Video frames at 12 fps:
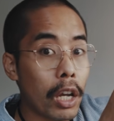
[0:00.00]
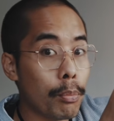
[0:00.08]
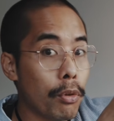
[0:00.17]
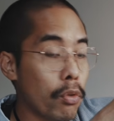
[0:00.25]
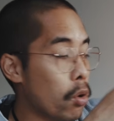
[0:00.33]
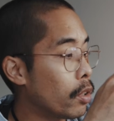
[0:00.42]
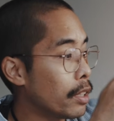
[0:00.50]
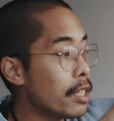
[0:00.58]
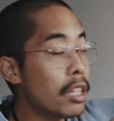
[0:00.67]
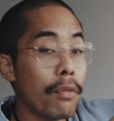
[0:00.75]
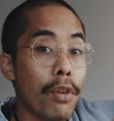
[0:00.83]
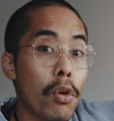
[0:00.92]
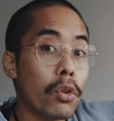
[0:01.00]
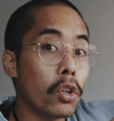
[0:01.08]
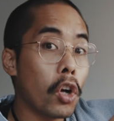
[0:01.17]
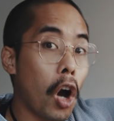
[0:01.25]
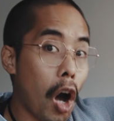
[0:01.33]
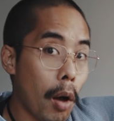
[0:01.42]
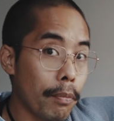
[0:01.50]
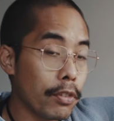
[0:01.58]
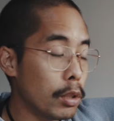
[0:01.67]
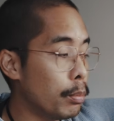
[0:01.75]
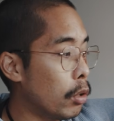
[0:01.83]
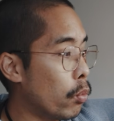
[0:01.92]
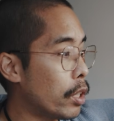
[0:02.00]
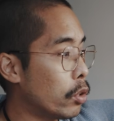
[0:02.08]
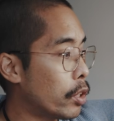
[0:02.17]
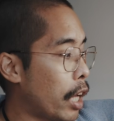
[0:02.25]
get me wrong, these are very comfortable when you